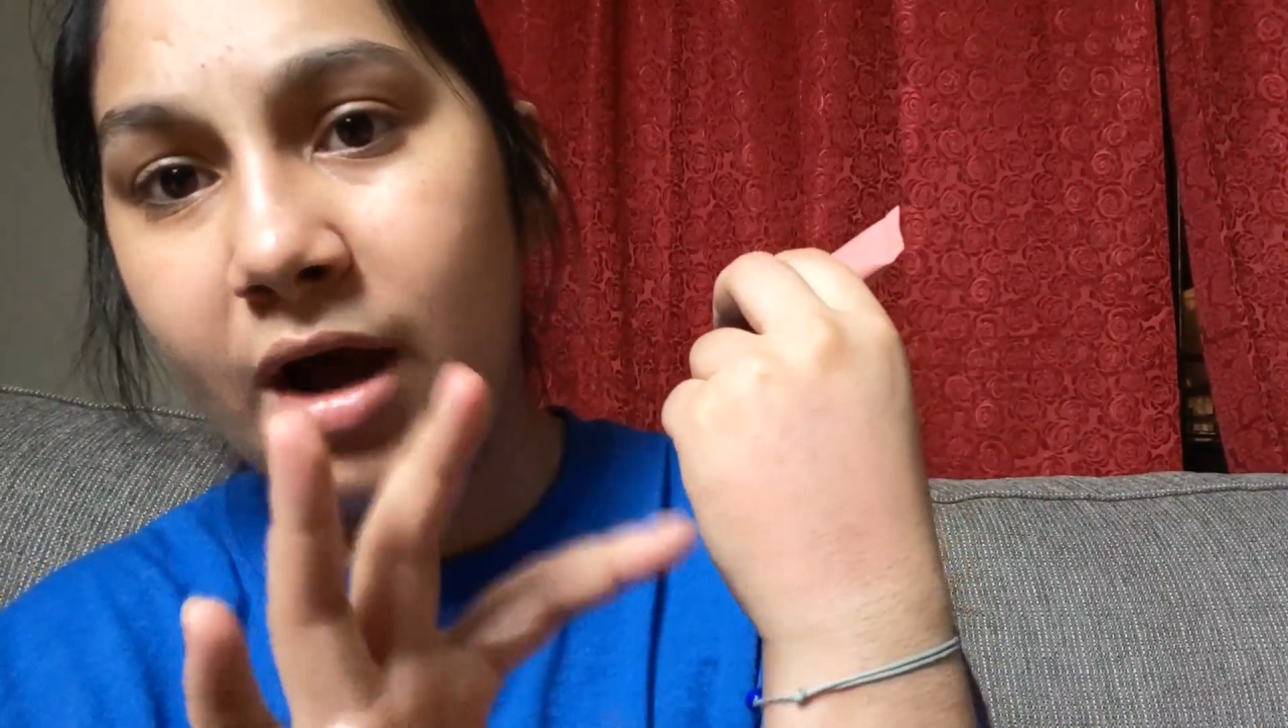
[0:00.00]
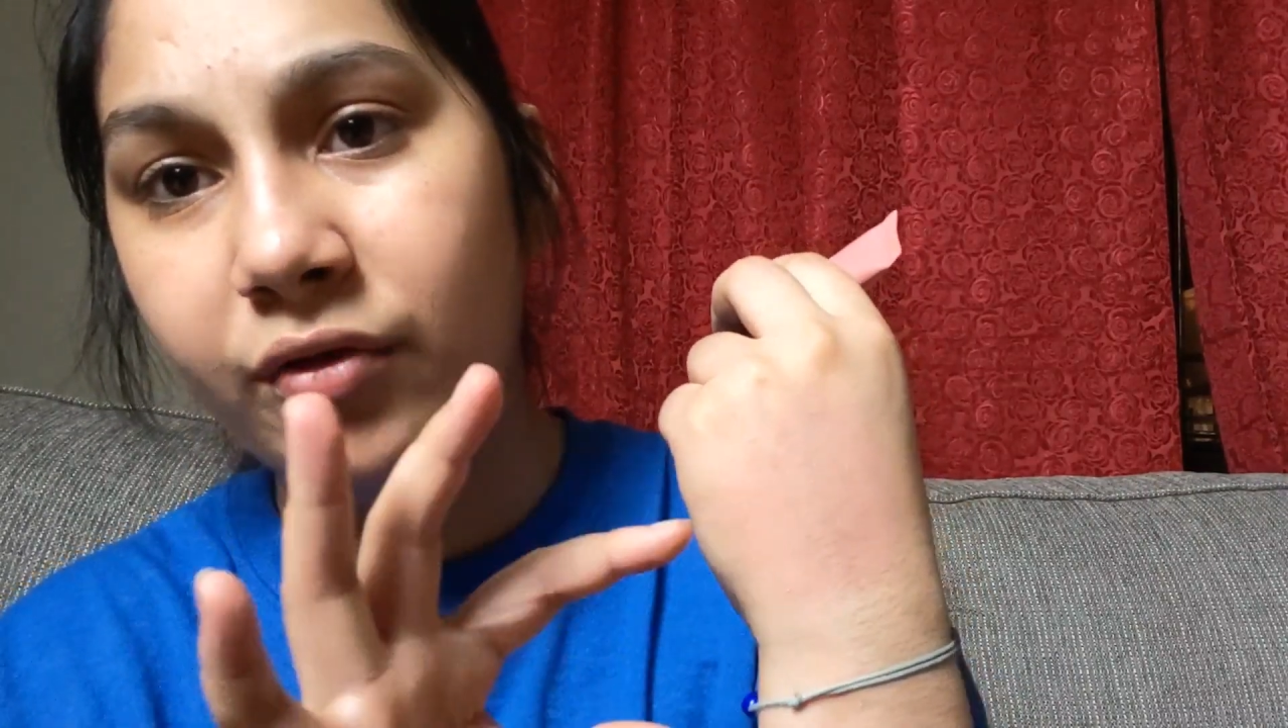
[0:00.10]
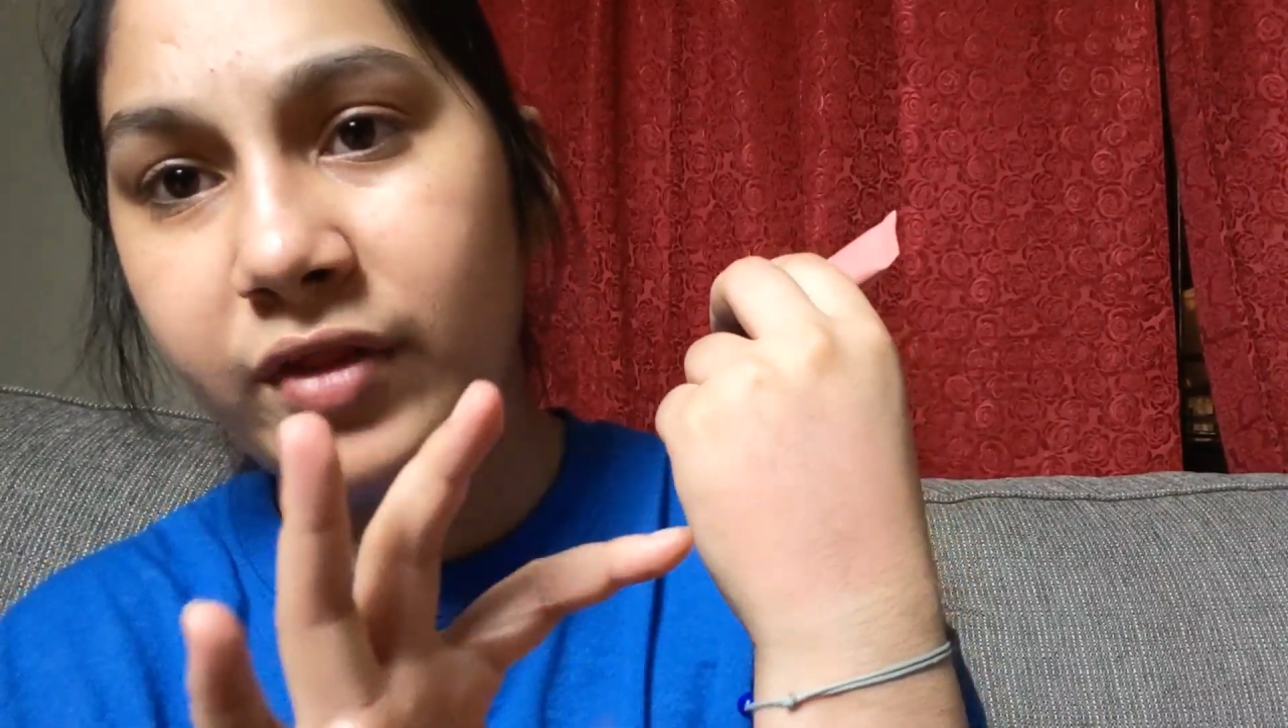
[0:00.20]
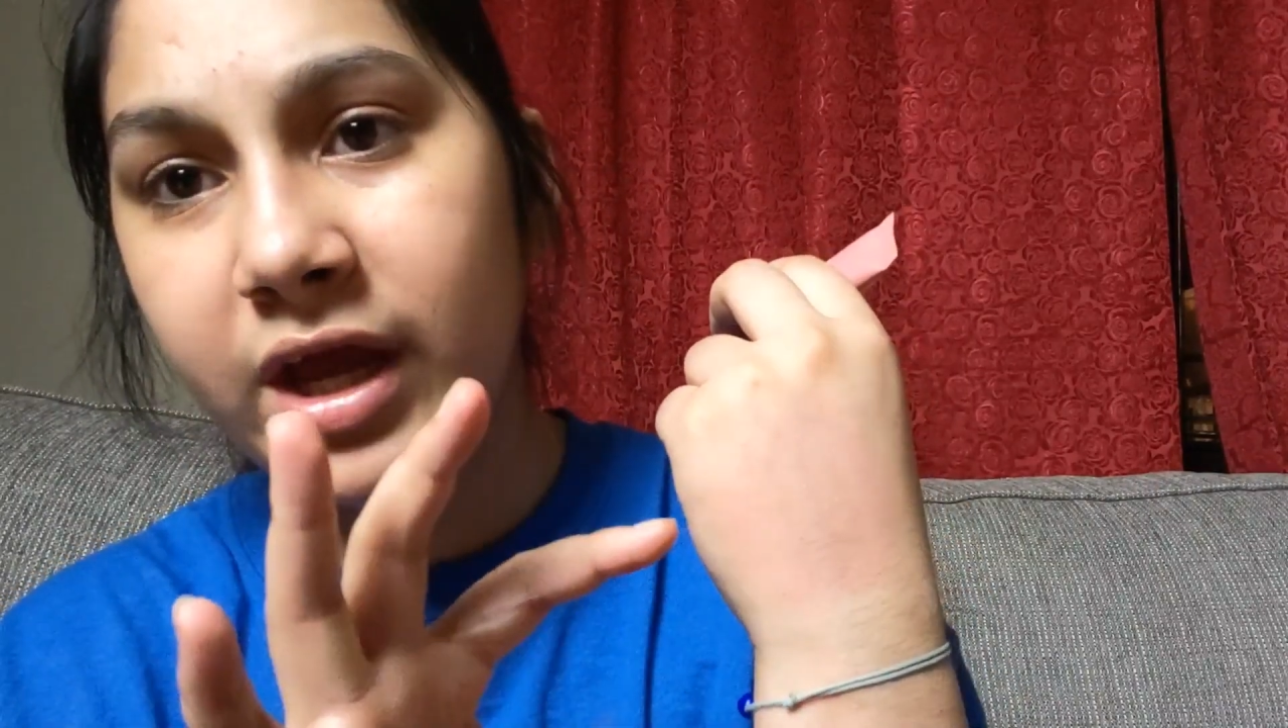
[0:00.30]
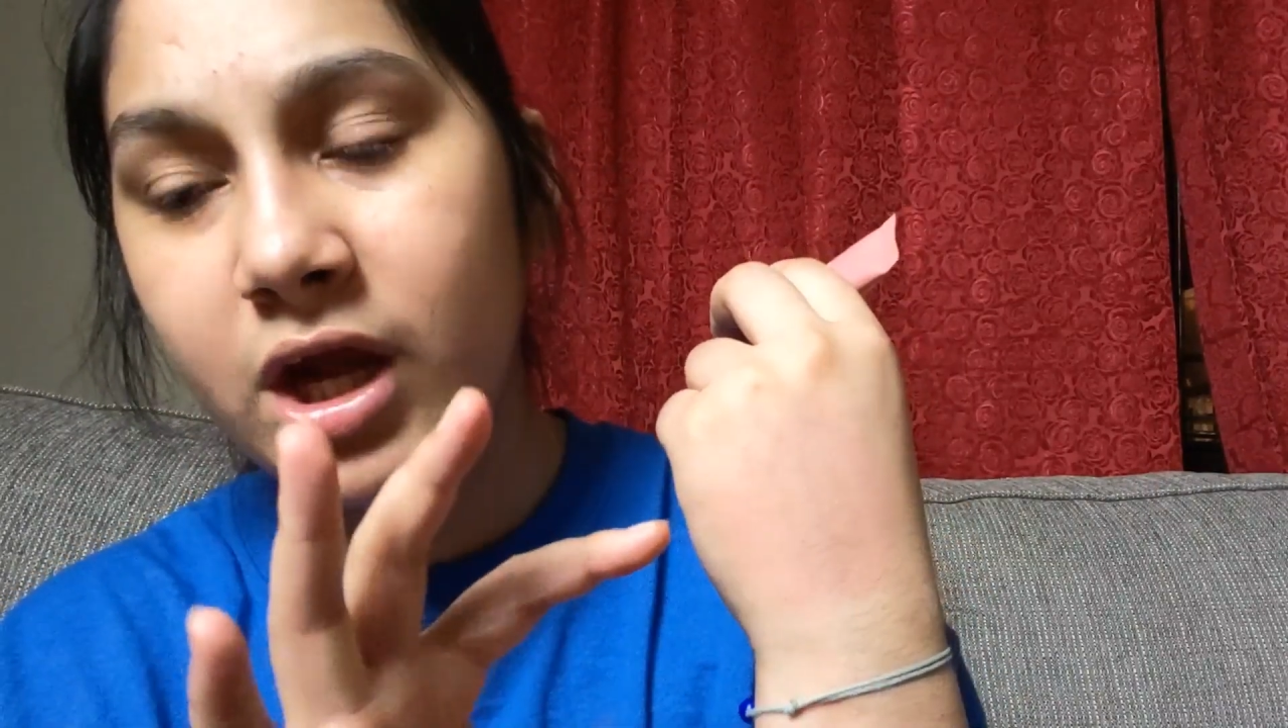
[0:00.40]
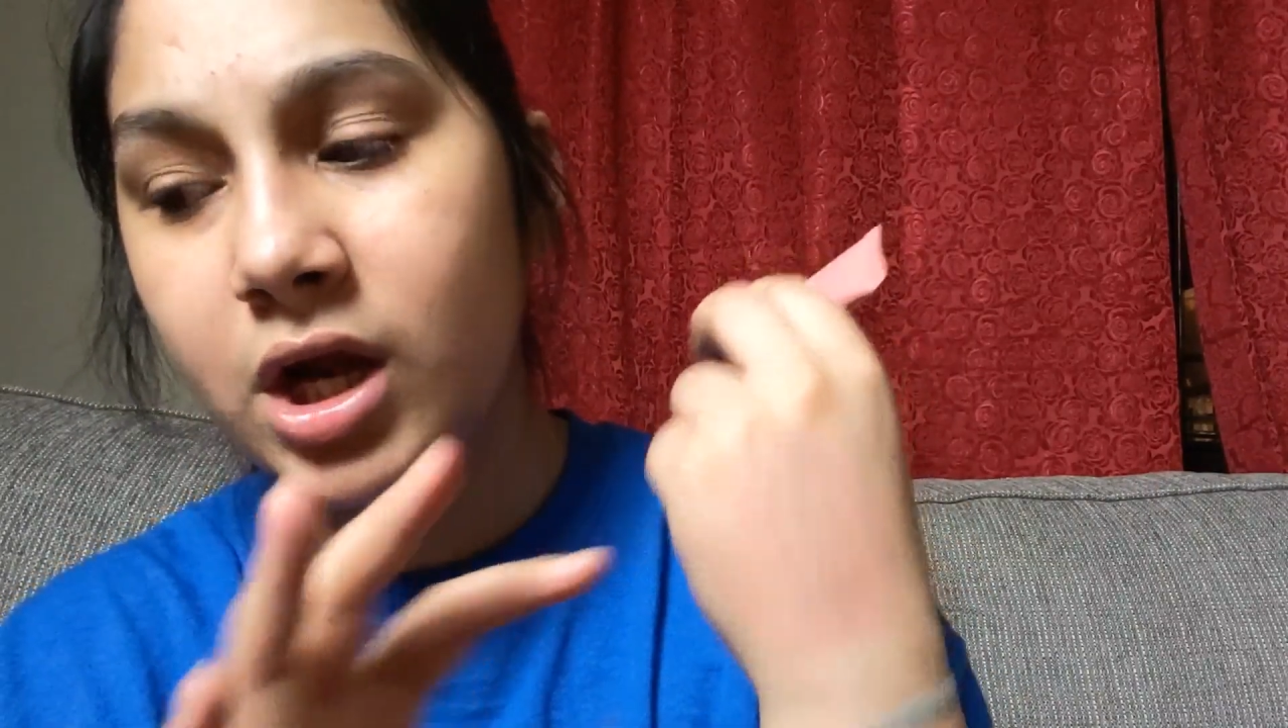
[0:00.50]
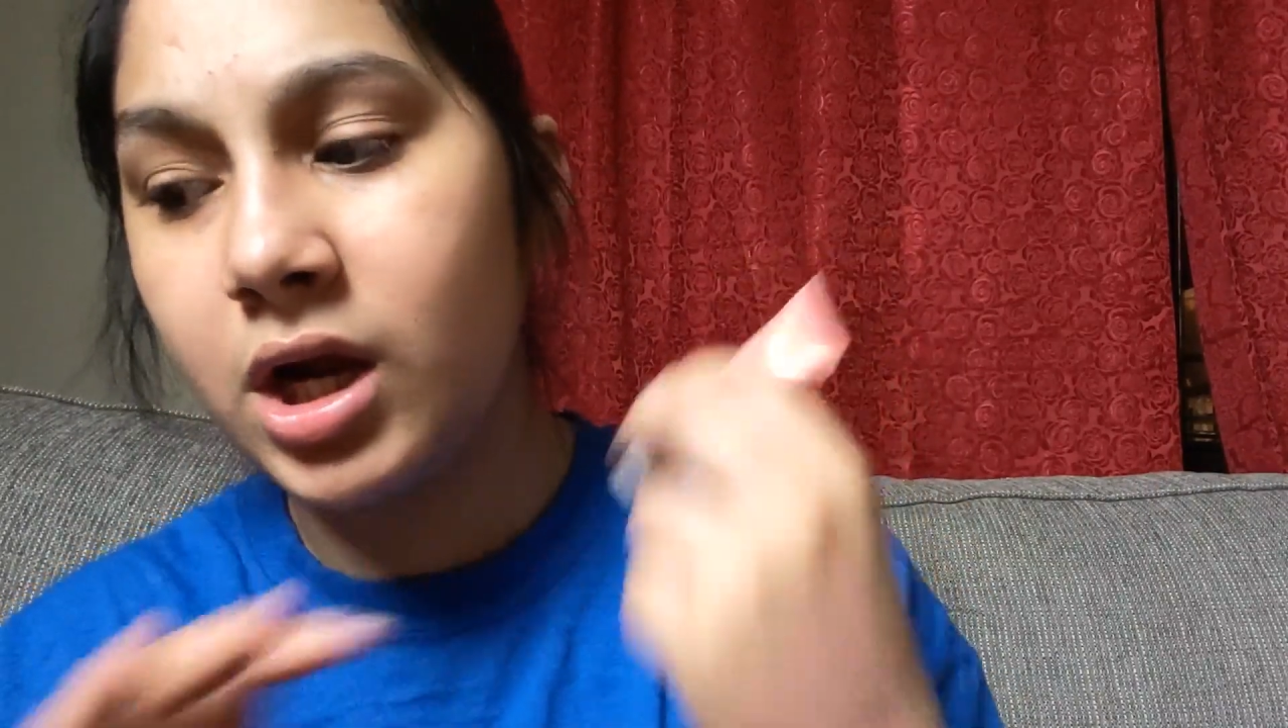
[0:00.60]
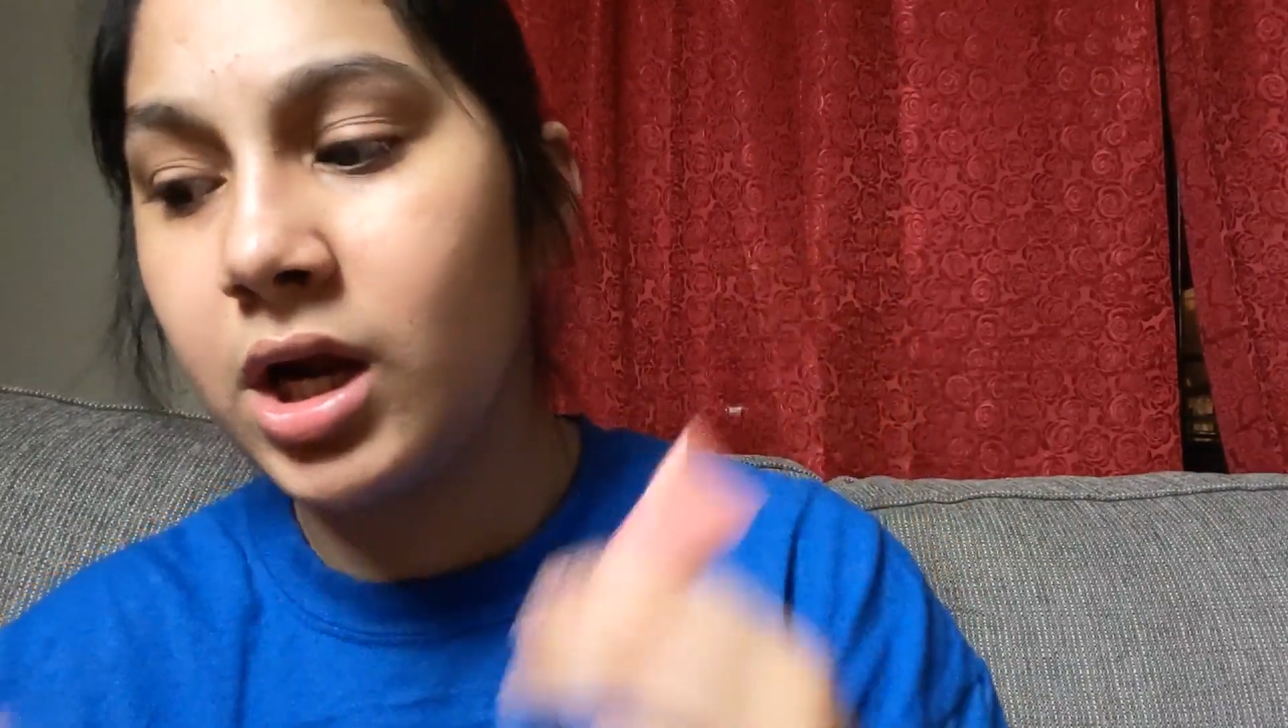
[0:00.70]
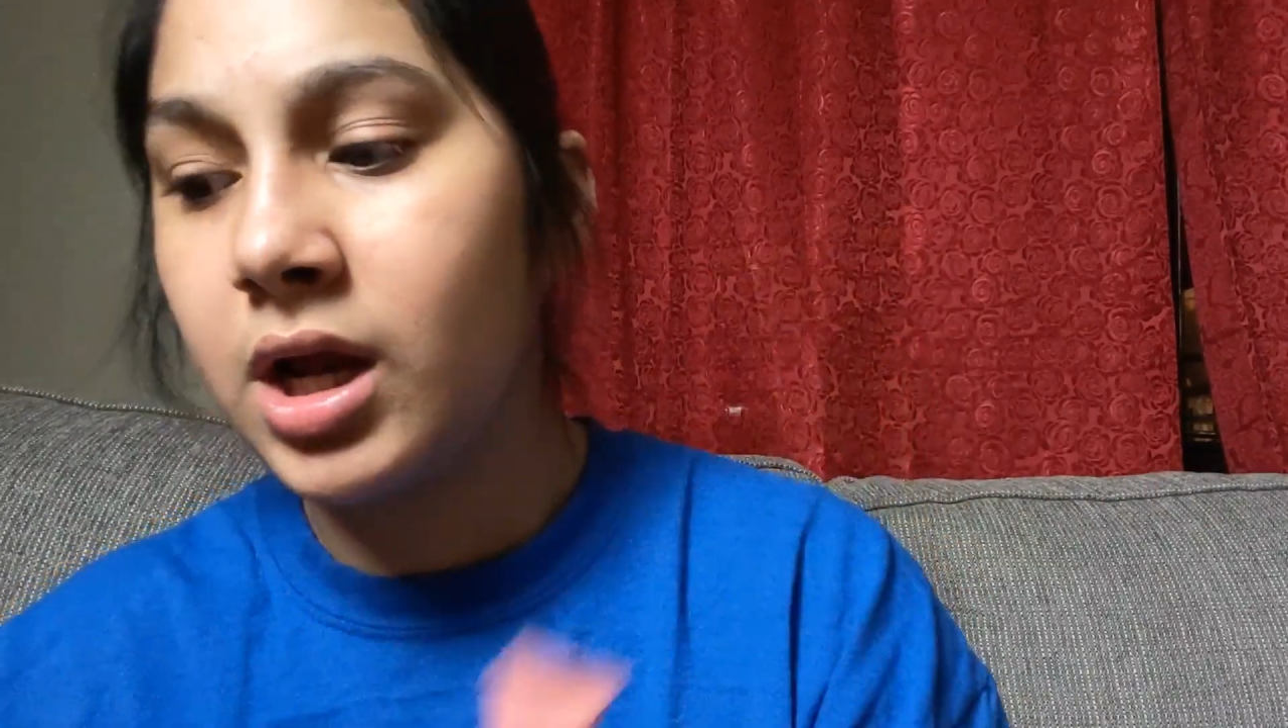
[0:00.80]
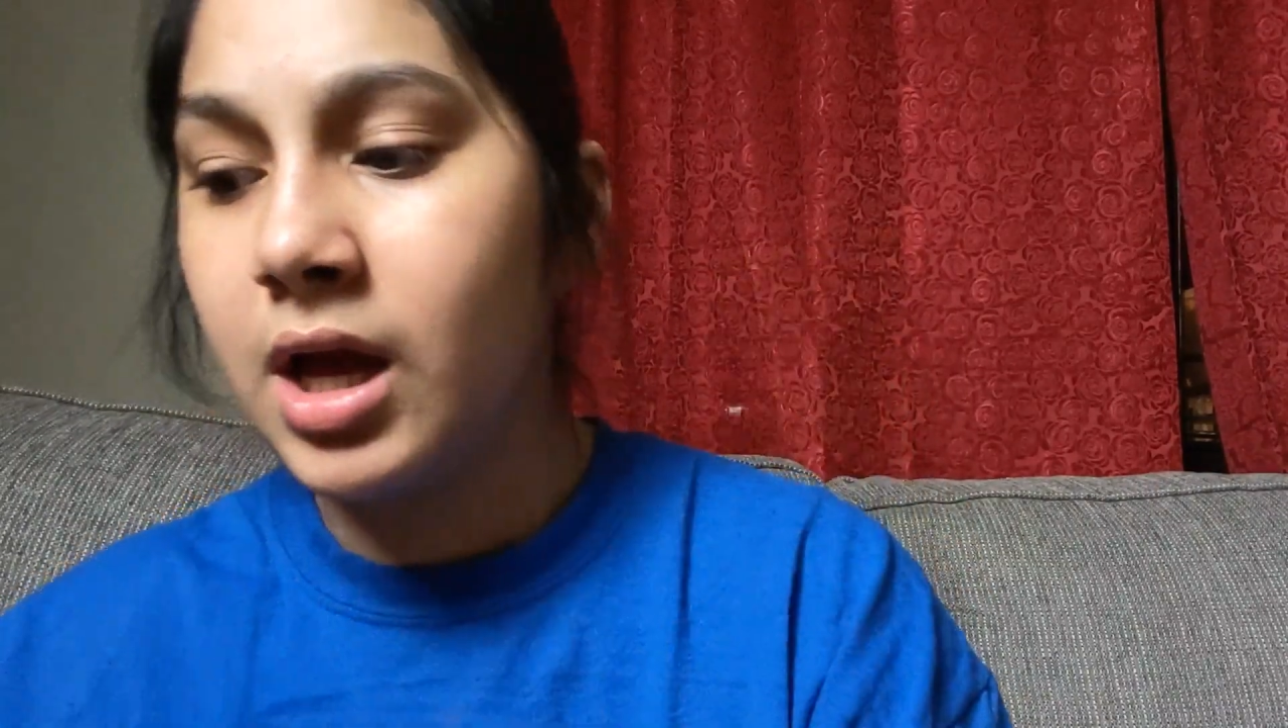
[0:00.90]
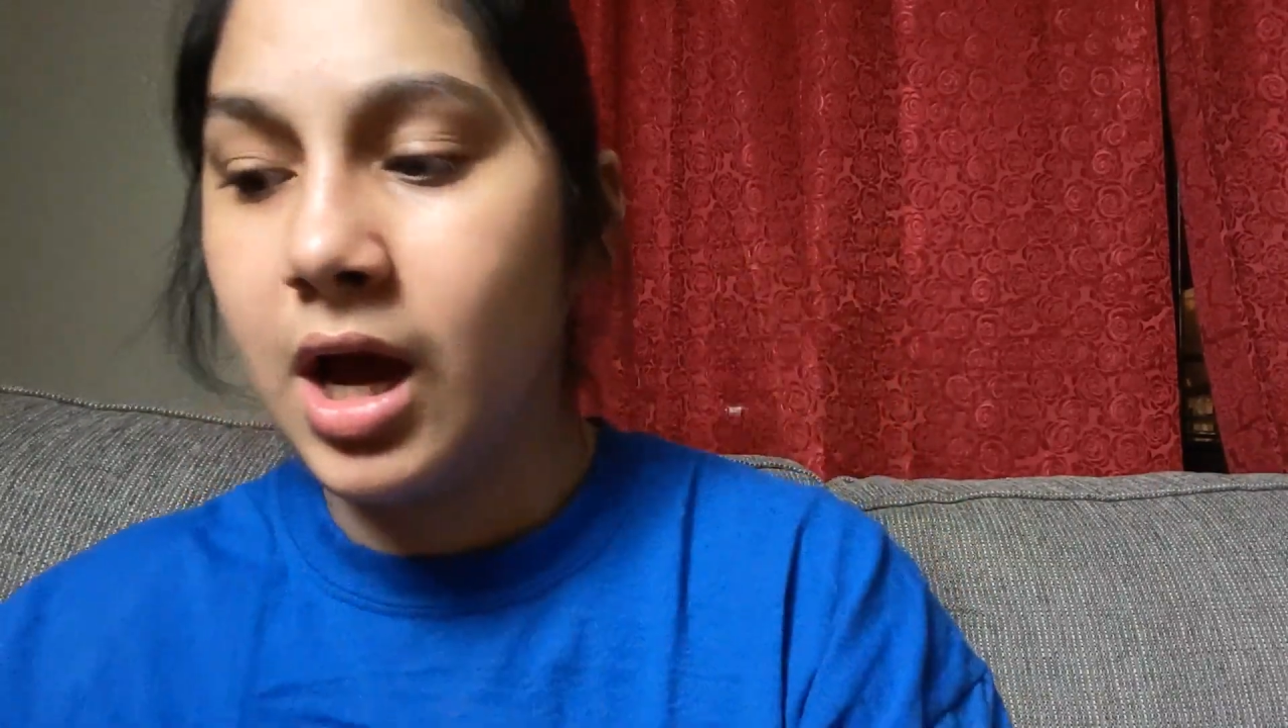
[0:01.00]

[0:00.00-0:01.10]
out there.